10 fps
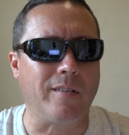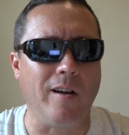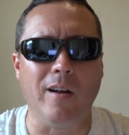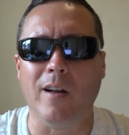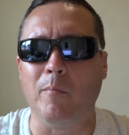
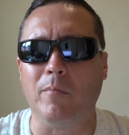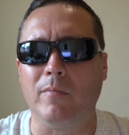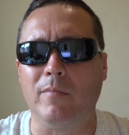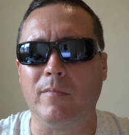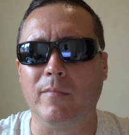time.
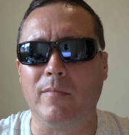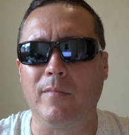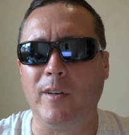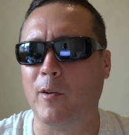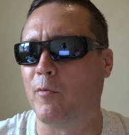
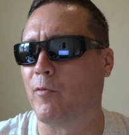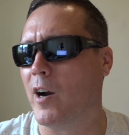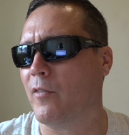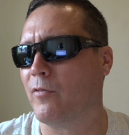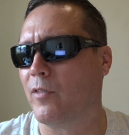The
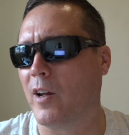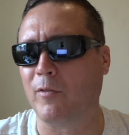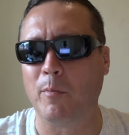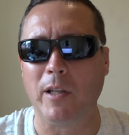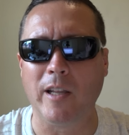
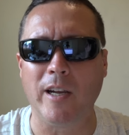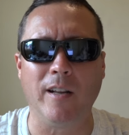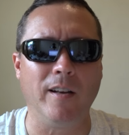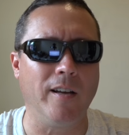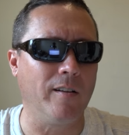flight from
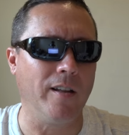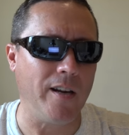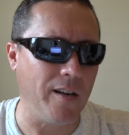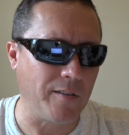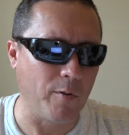Atlanta to
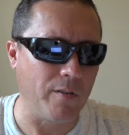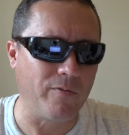LA is what,